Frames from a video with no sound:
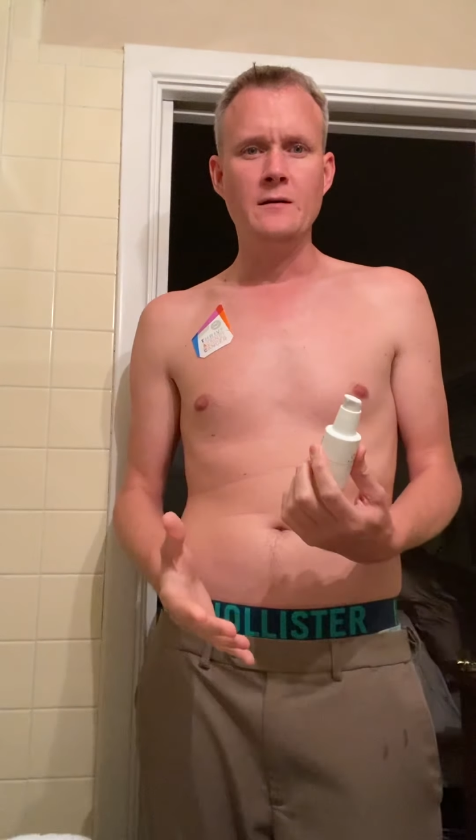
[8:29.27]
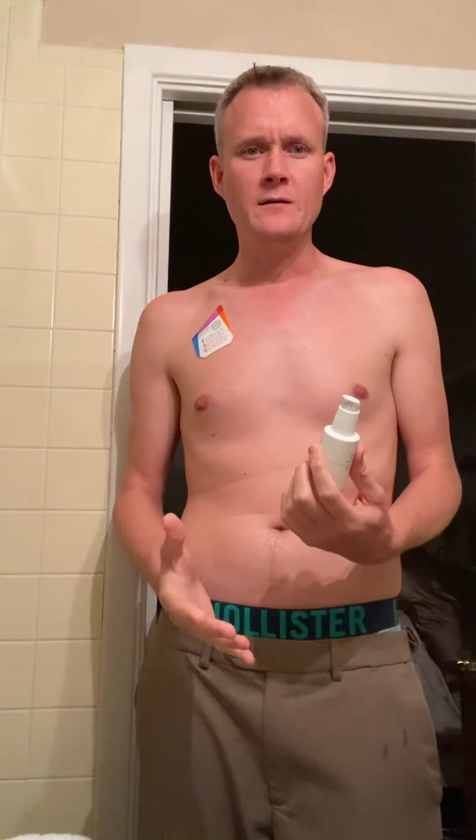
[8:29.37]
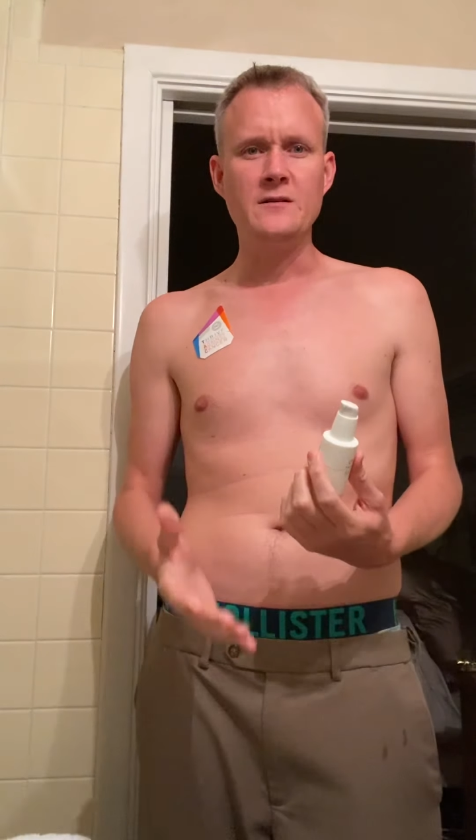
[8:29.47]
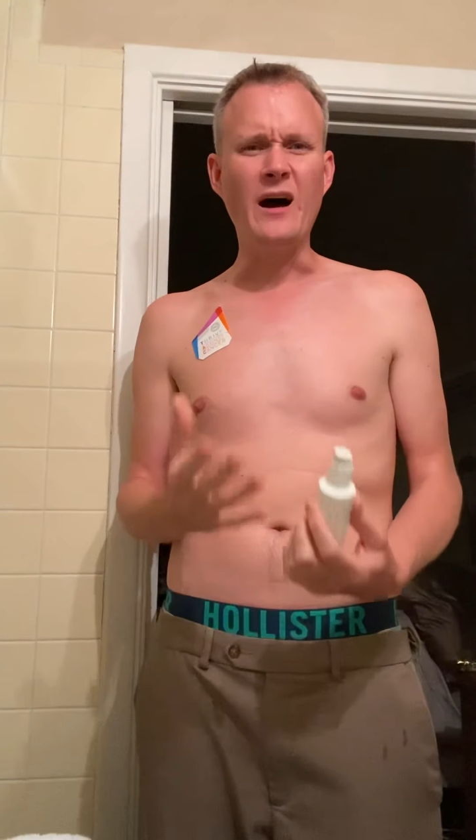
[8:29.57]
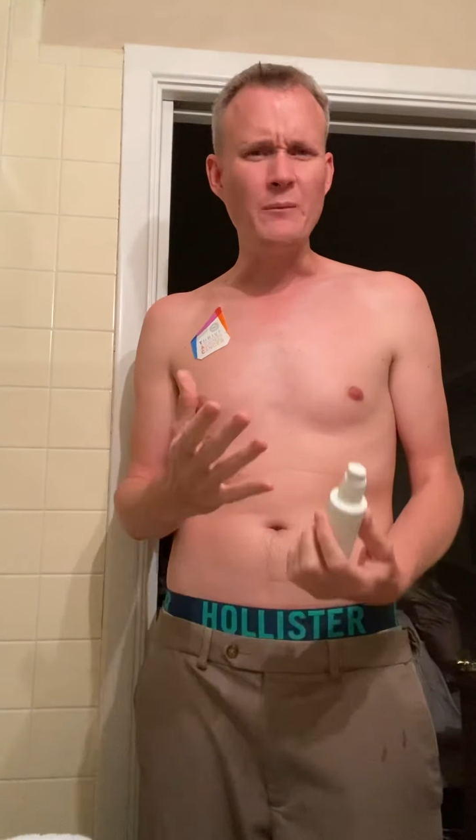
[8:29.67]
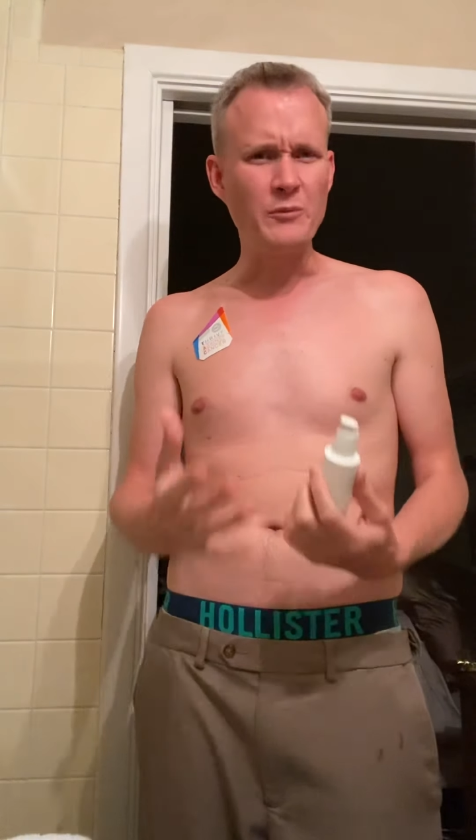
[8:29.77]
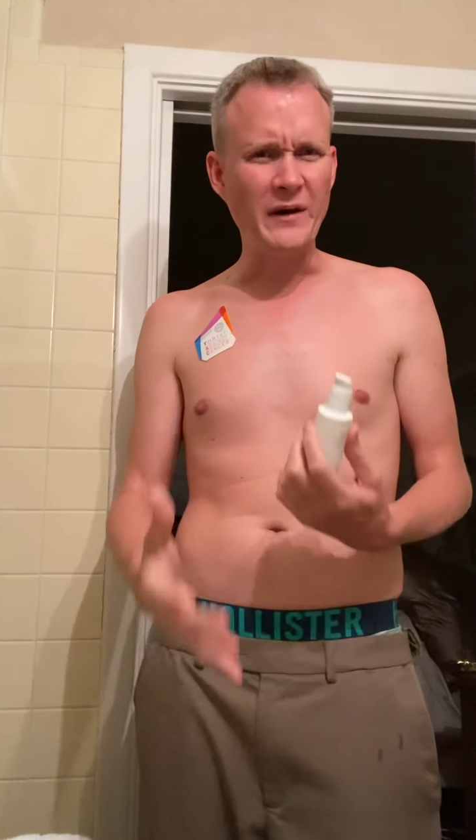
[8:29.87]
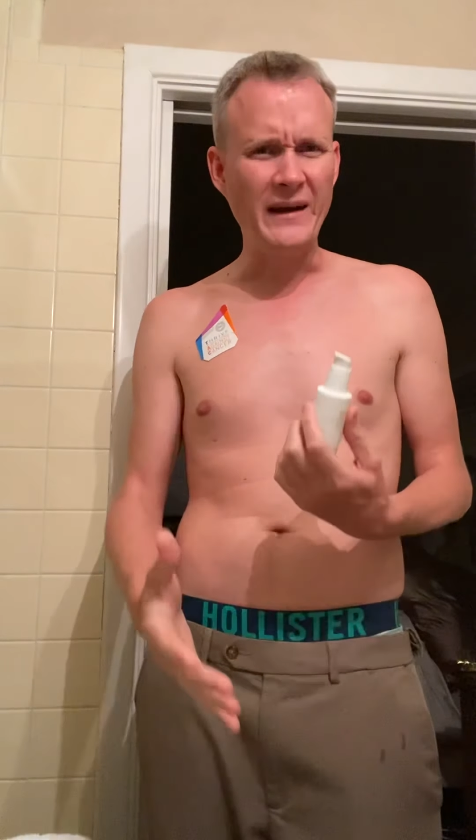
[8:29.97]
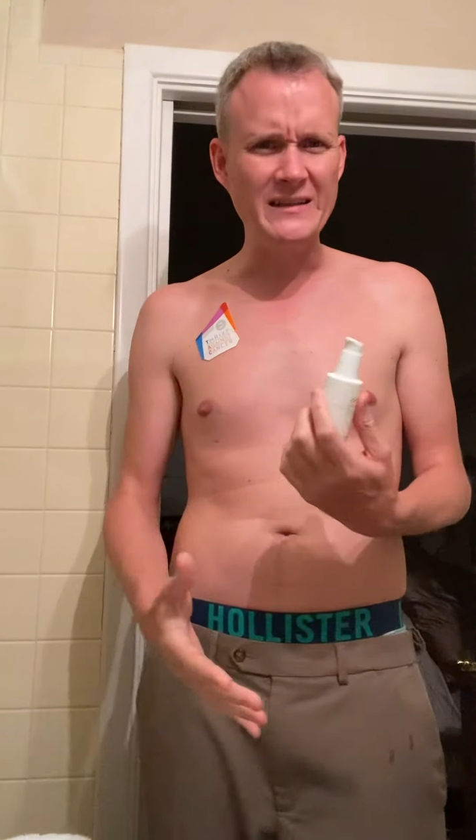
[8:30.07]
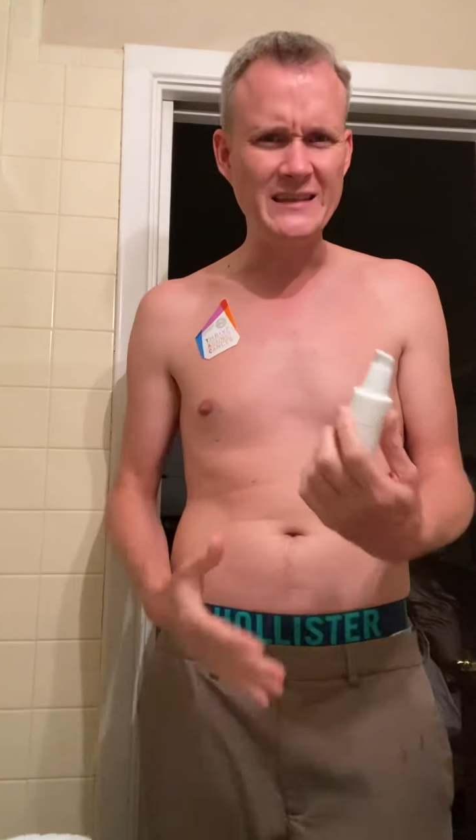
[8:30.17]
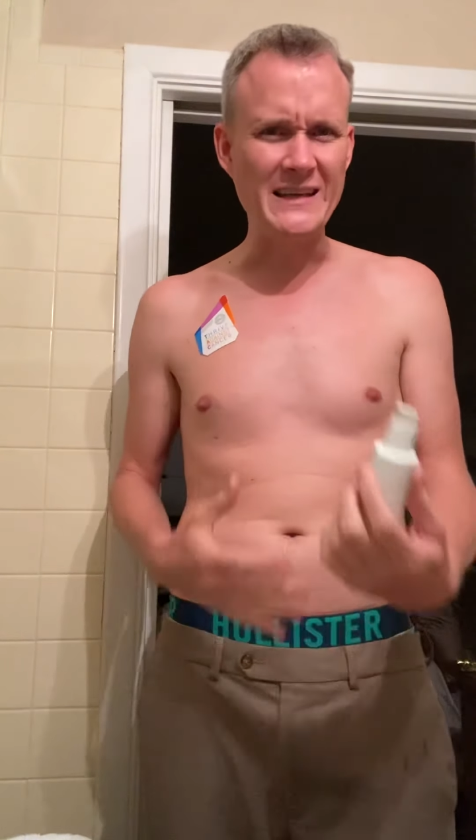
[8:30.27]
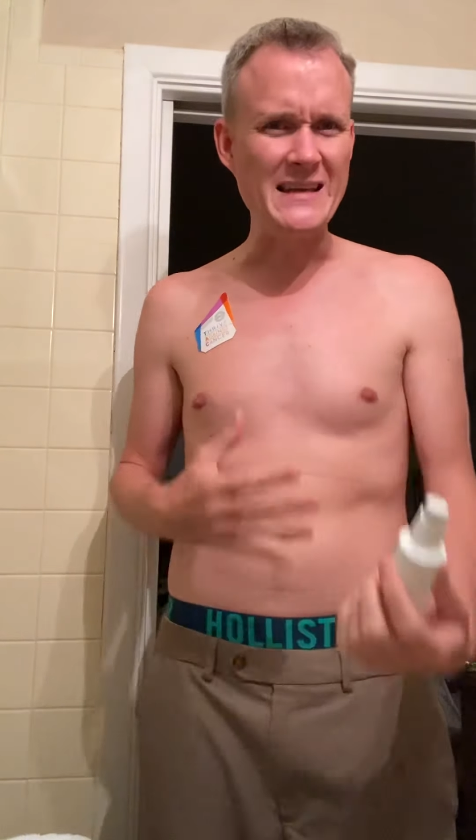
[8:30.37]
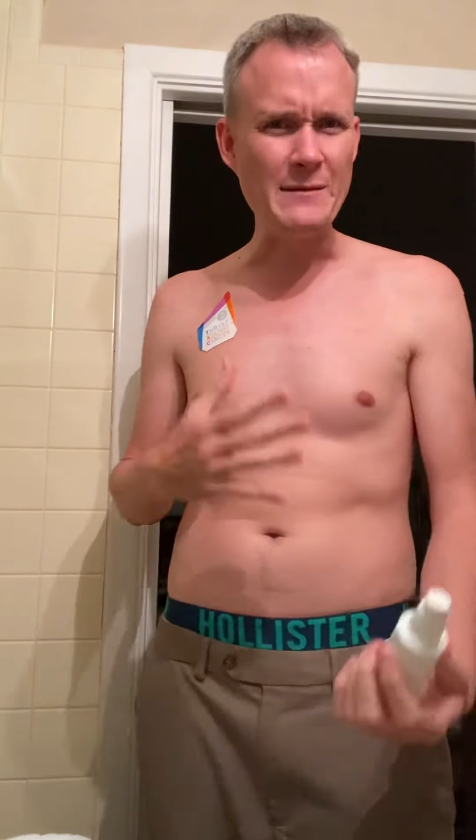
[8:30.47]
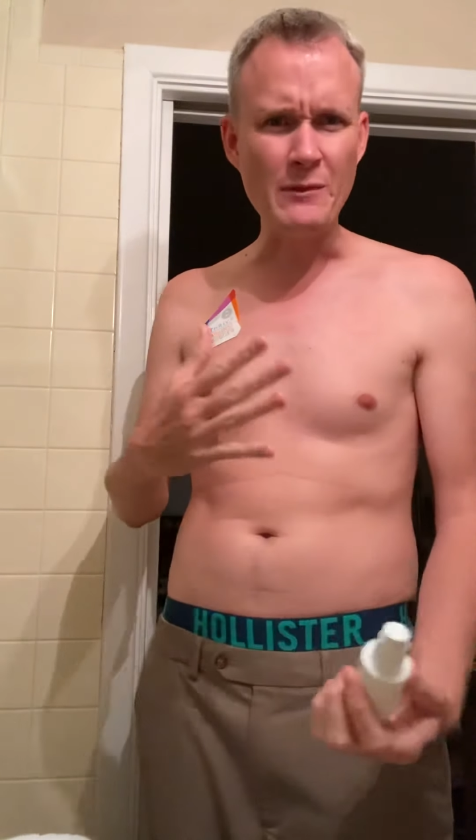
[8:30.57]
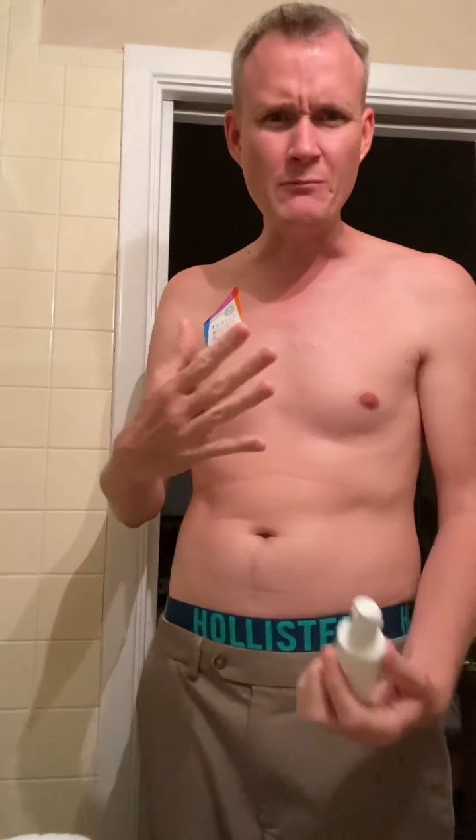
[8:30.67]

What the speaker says: top brands like Neiman